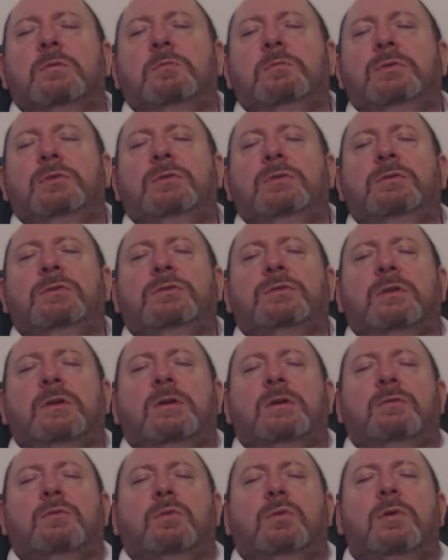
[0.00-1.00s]
computer
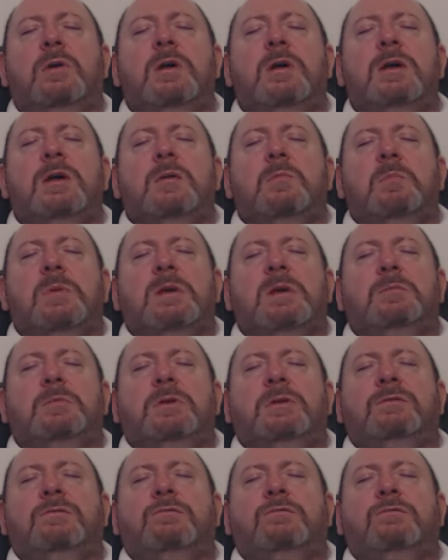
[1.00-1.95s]
or maybe